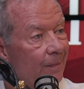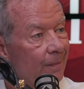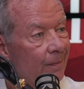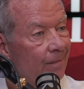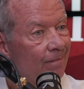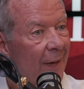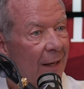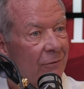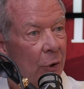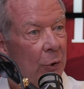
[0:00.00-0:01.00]
Right. Mm-hmm.
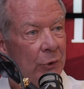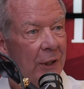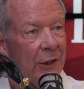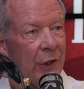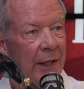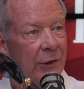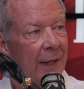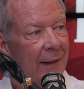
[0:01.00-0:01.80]
Yeah. So who's going to change that?